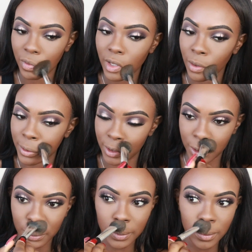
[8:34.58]
I was
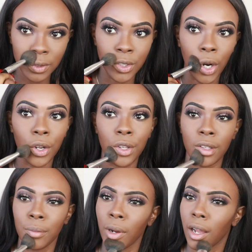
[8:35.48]
darker
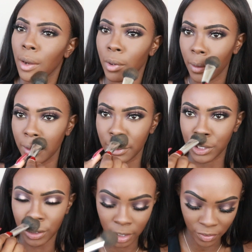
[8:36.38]
than I probably
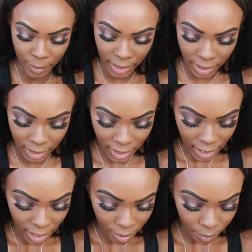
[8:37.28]
should have been.
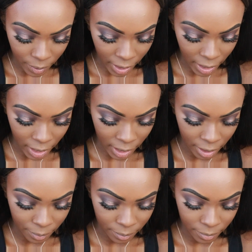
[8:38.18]
But
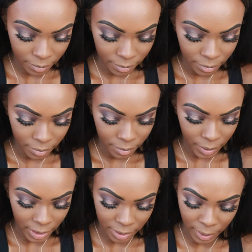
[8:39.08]

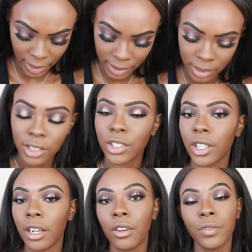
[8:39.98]
because my sister,
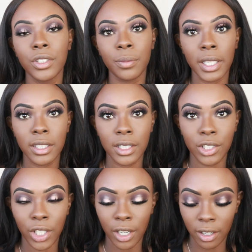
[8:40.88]
I don't know if you see my
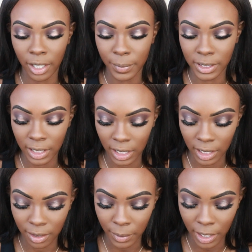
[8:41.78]
sister, her name is
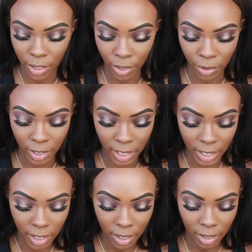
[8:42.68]
Nina Kamiko
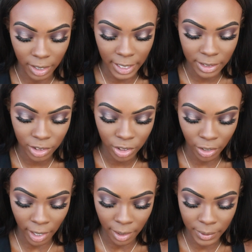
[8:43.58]
on
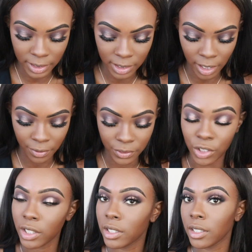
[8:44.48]
Instagram and stuff,
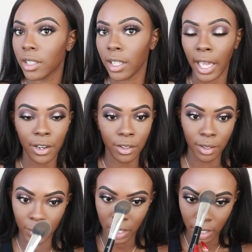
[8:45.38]
she's lighter
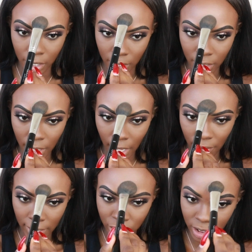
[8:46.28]
than me.
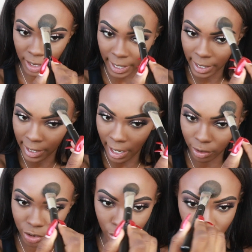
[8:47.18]
I've actually lightened
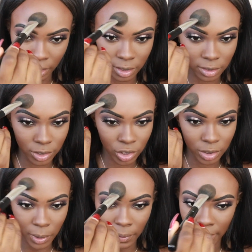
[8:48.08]
out, so
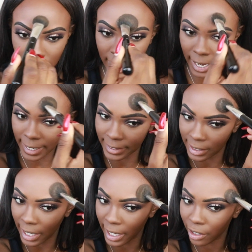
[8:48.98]
she's probably not as
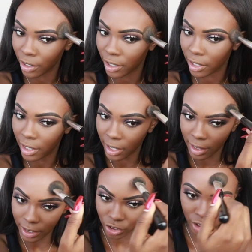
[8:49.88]
lighter
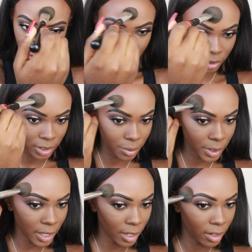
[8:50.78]
than she used to
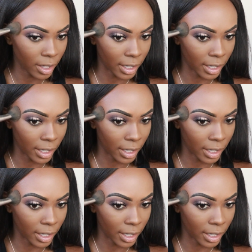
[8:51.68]
be.